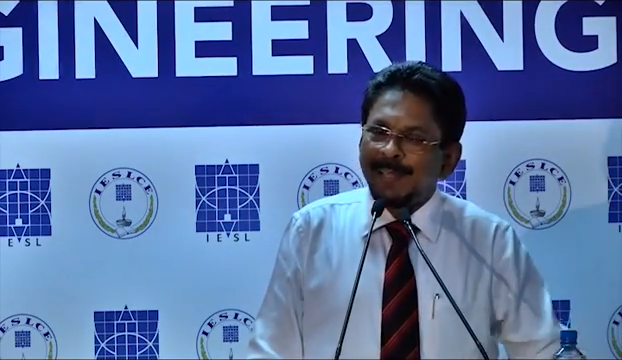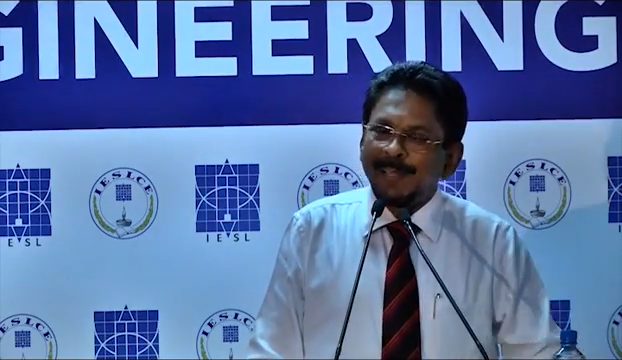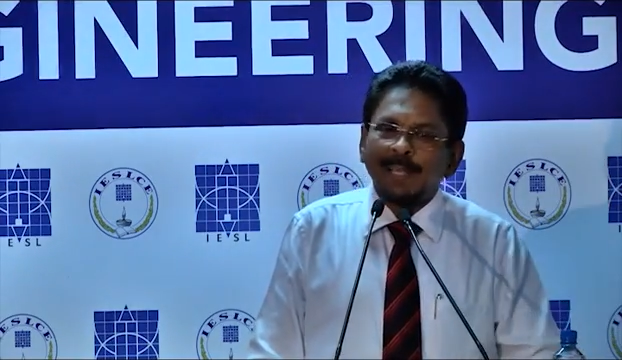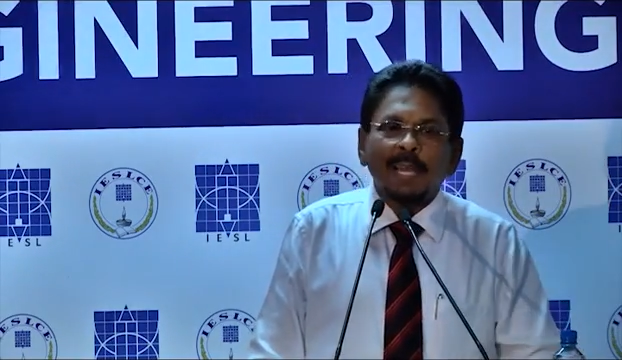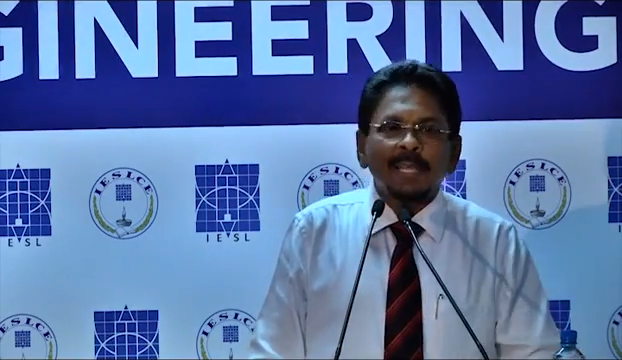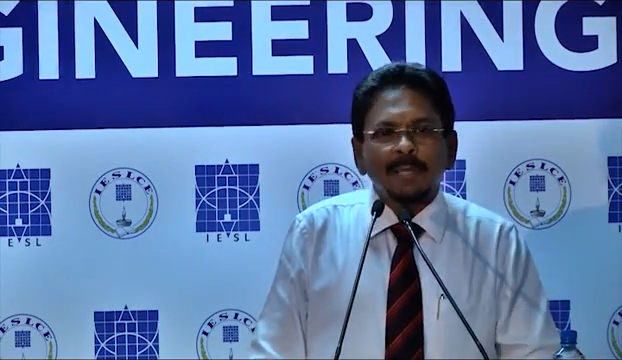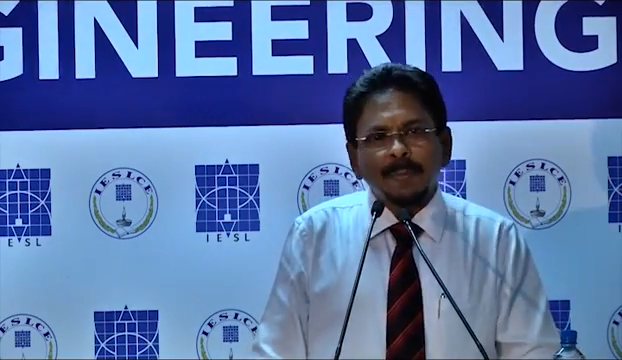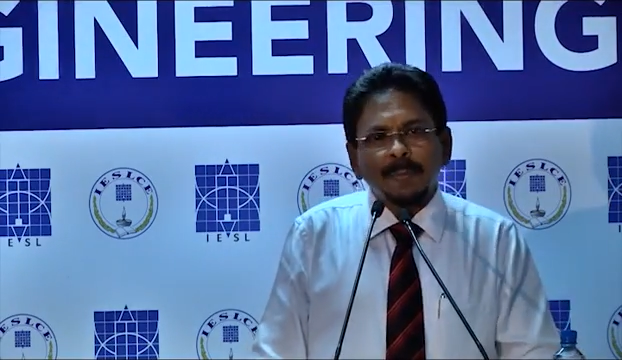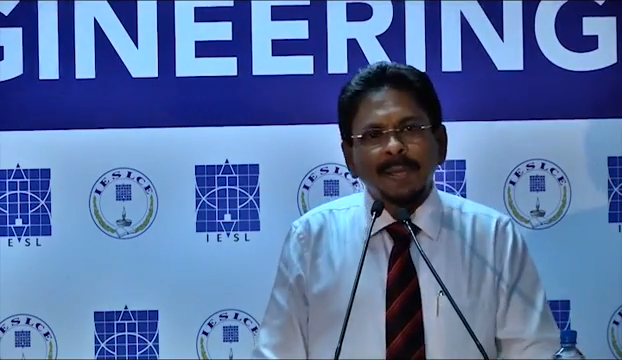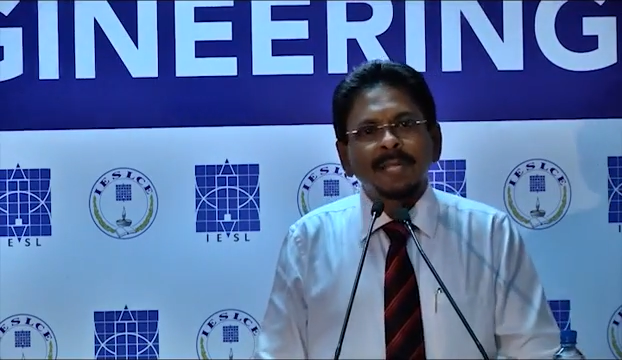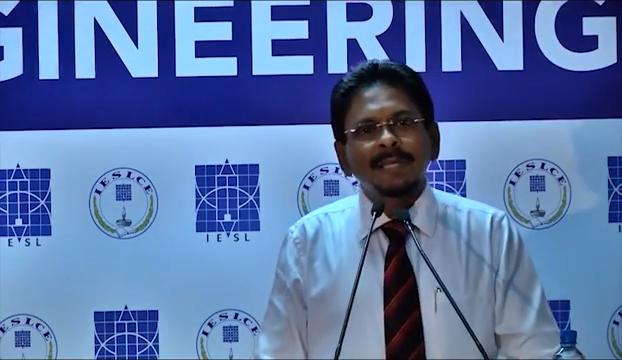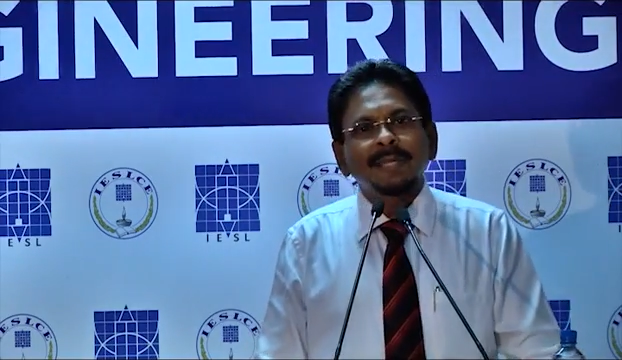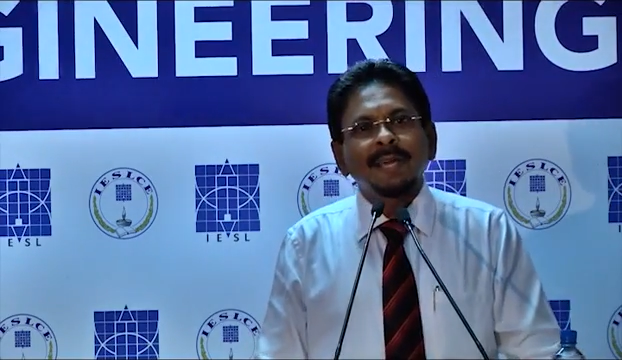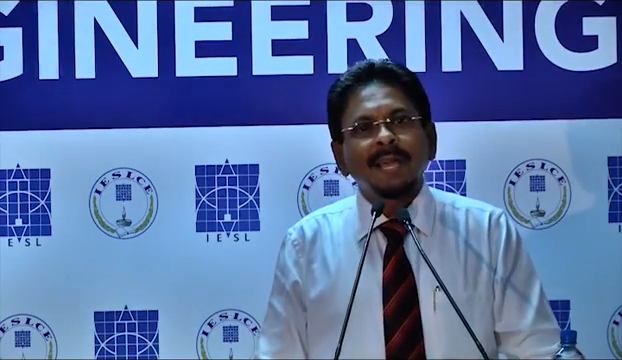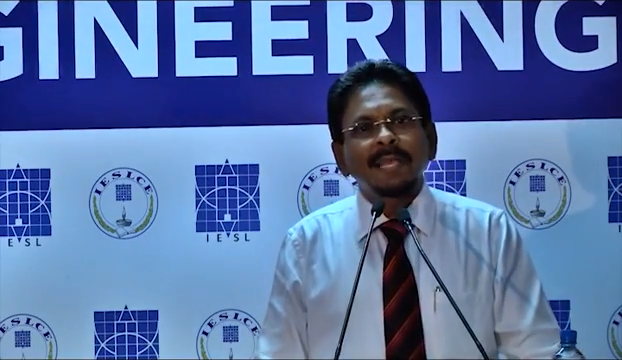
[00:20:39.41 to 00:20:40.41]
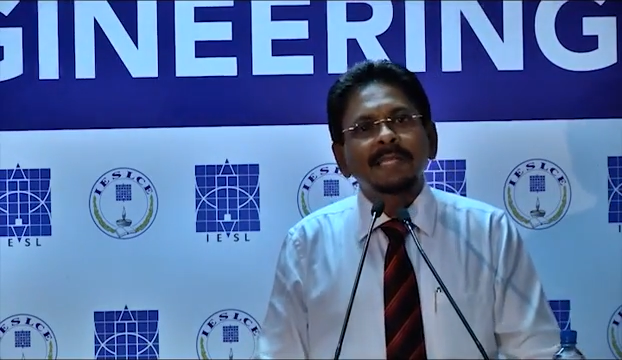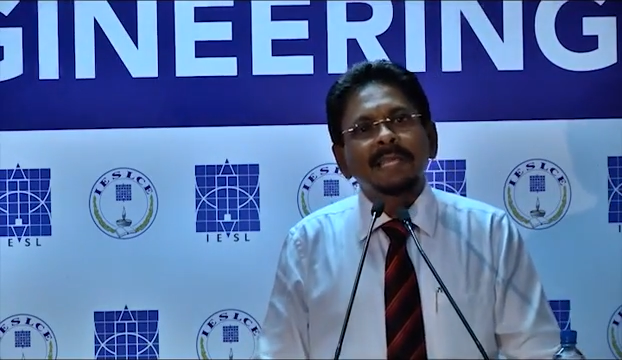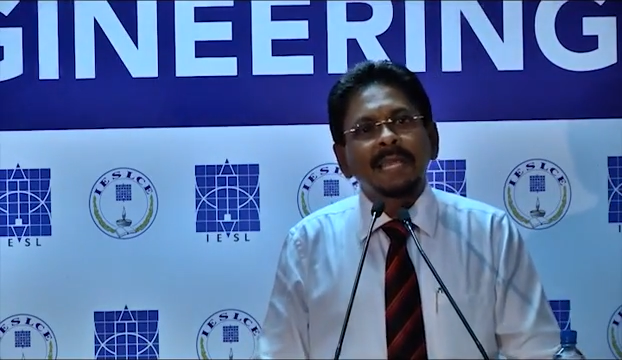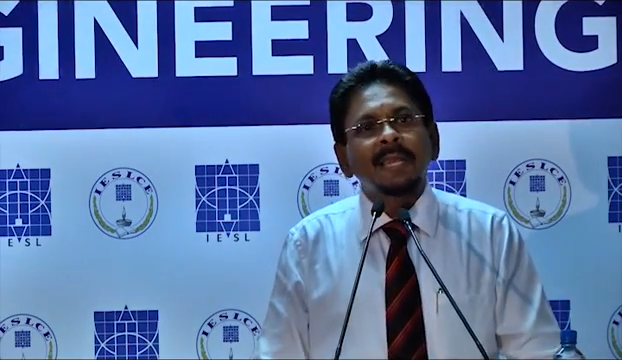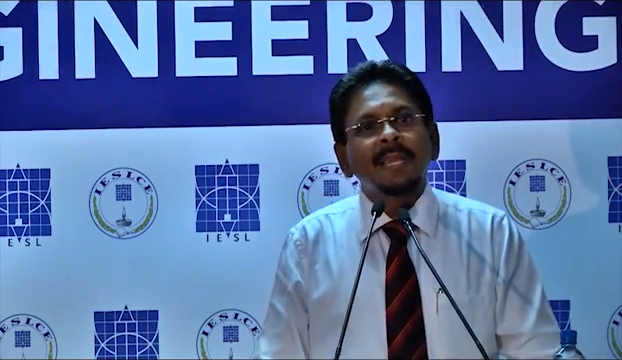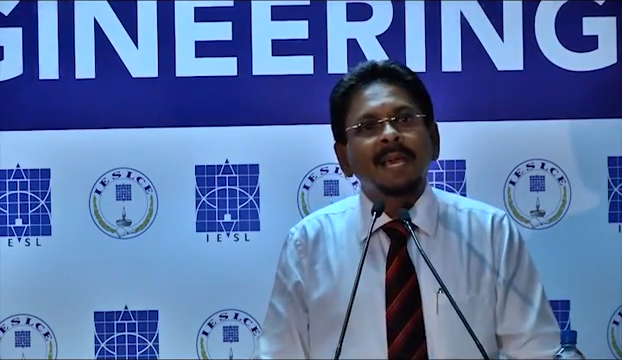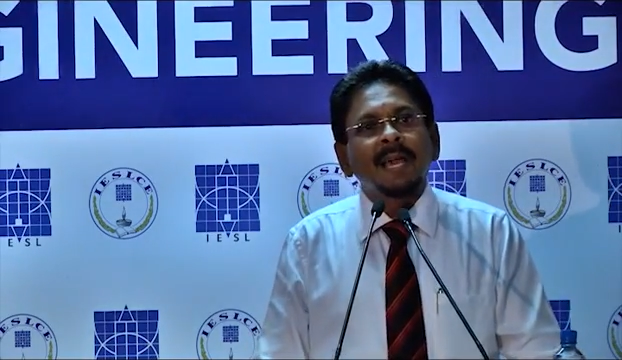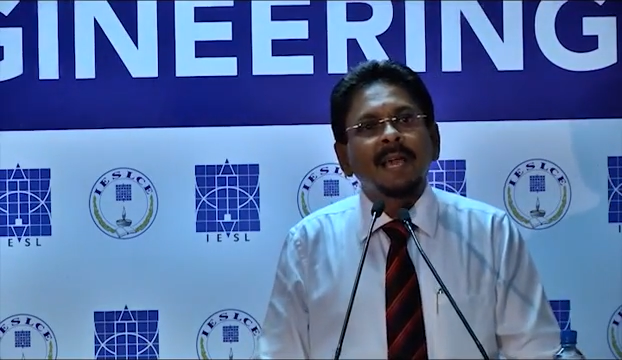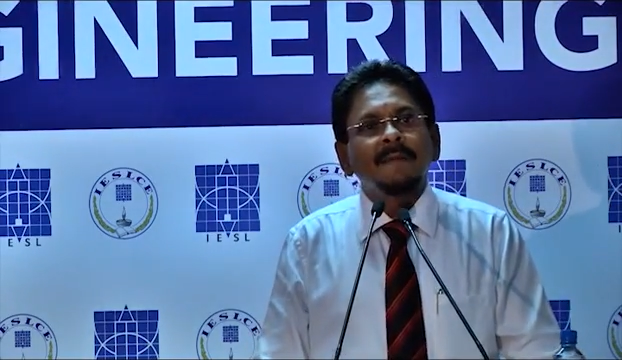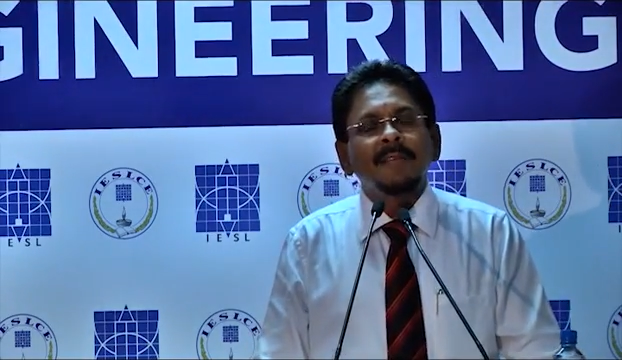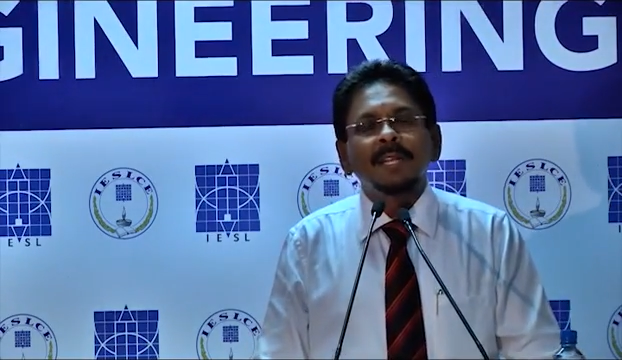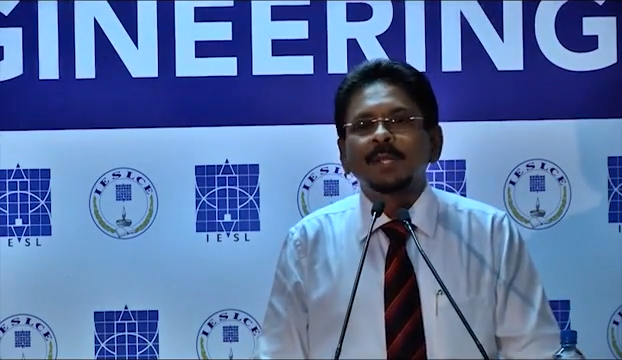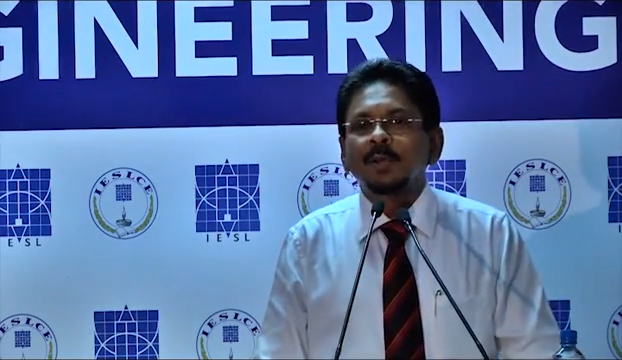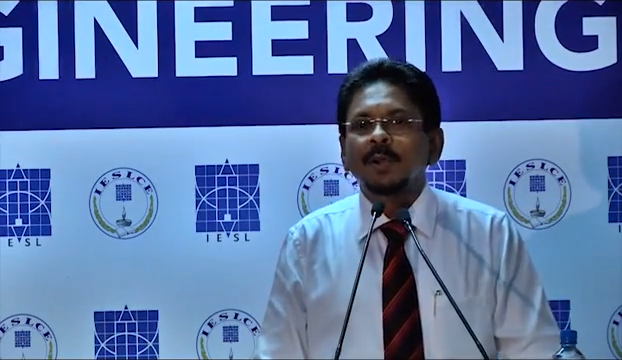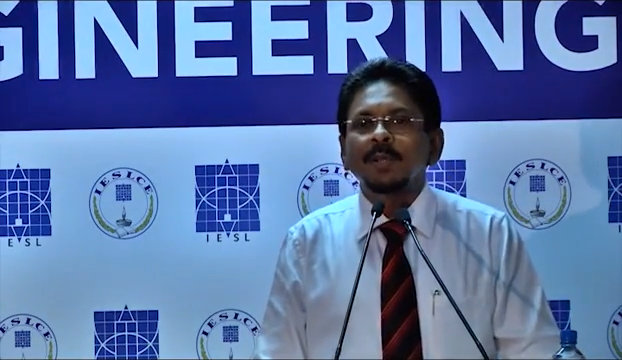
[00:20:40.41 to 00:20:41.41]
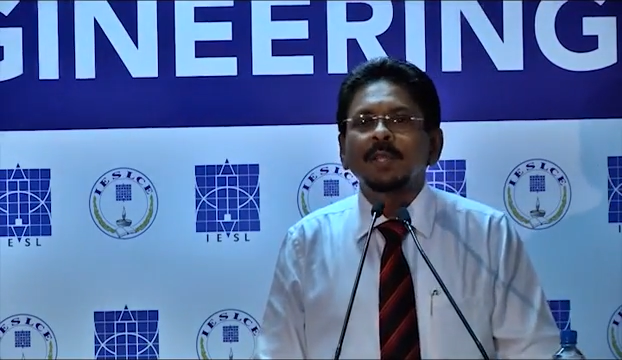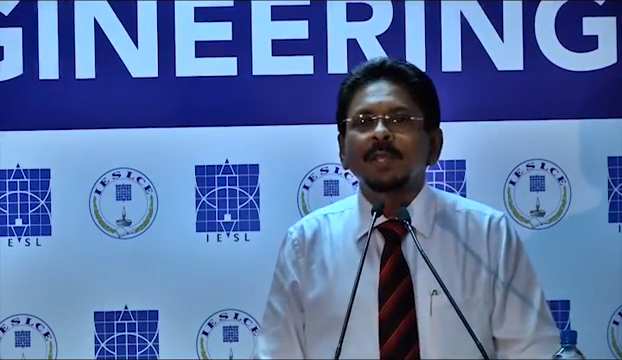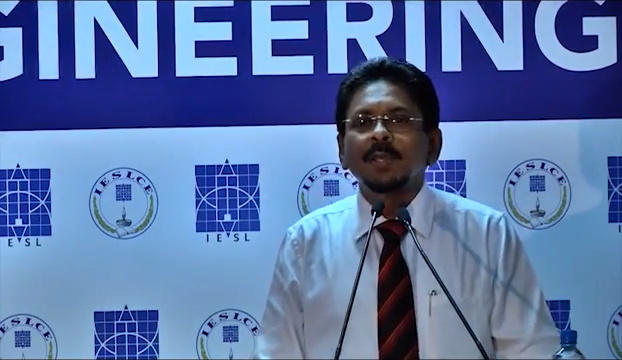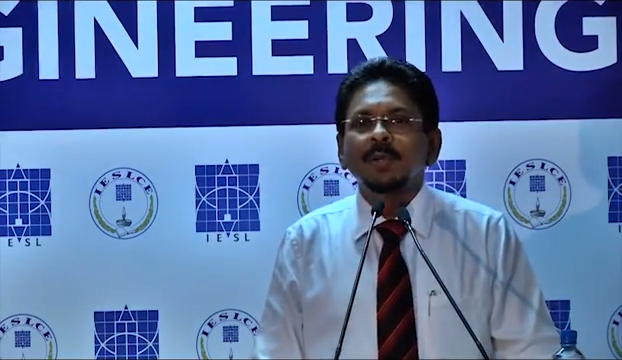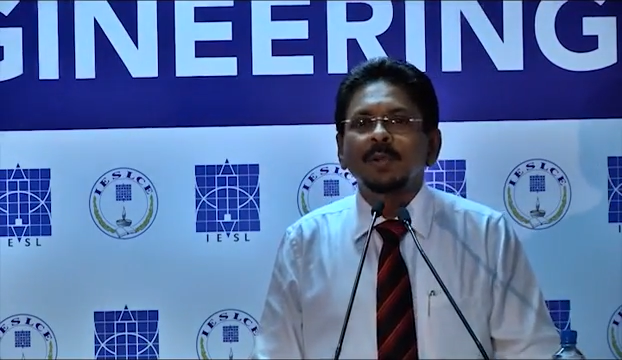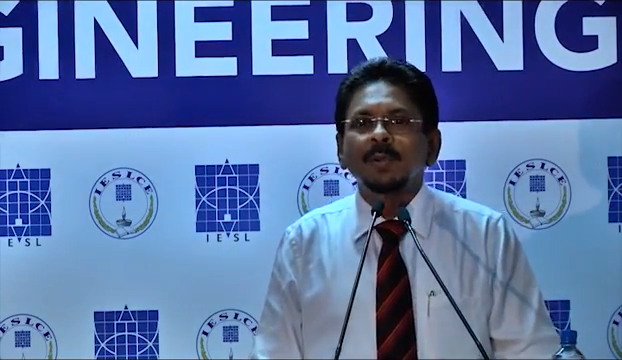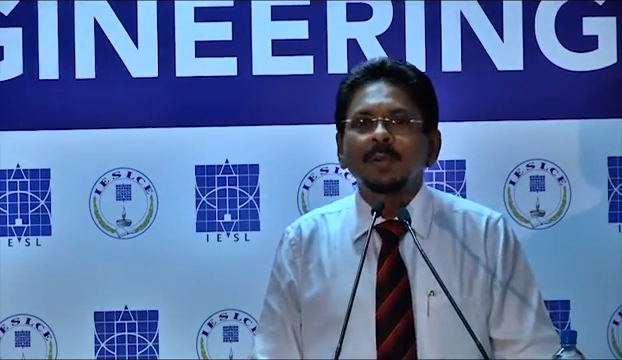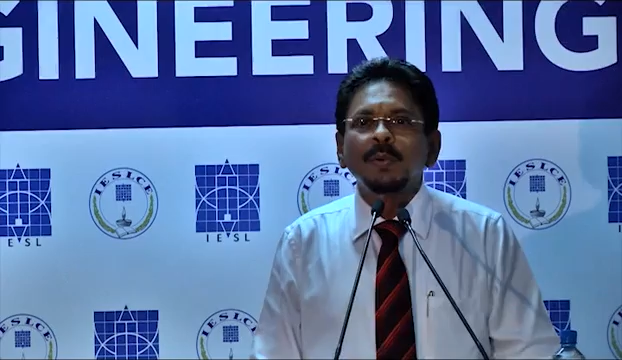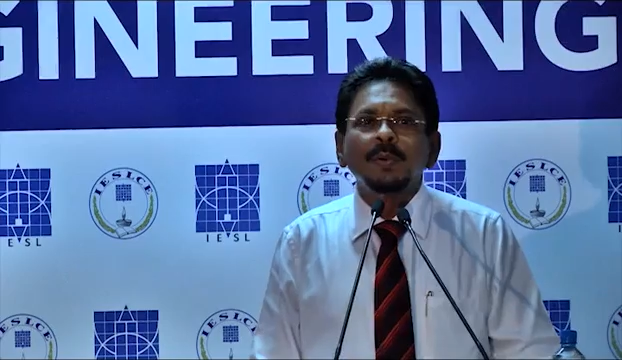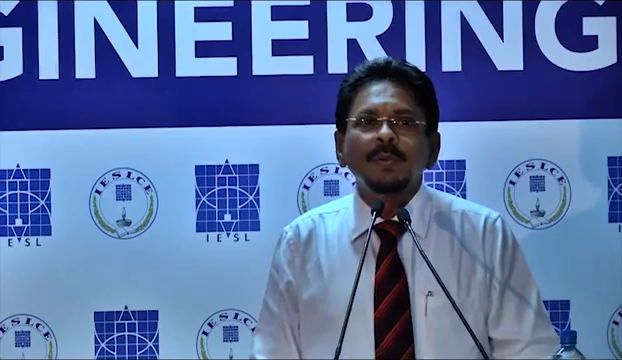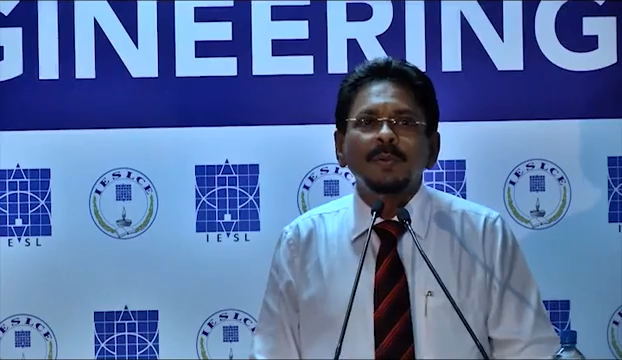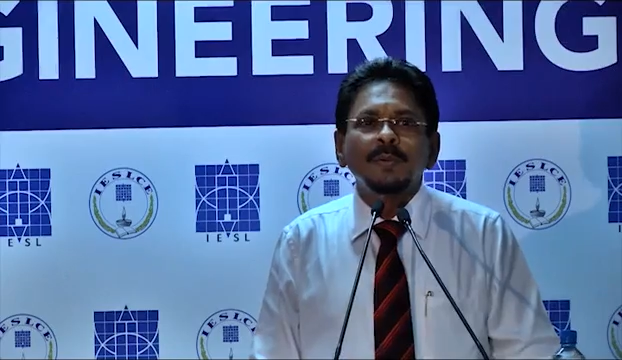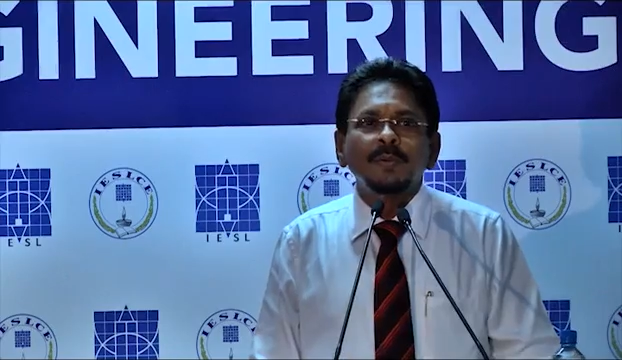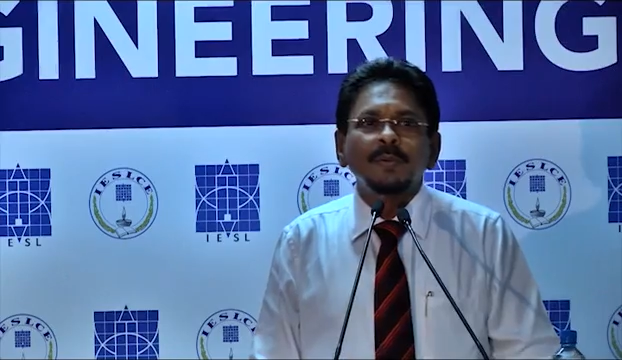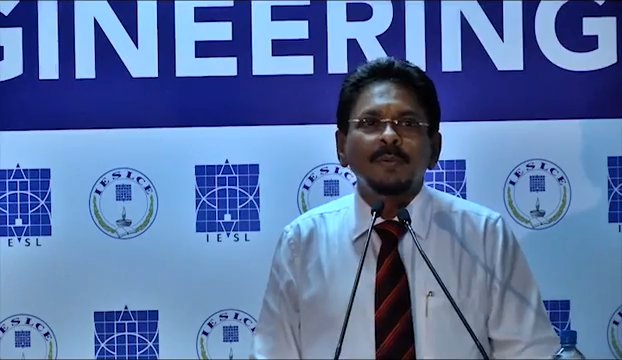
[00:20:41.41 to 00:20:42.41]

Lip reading: The other part, I said, I will talk to you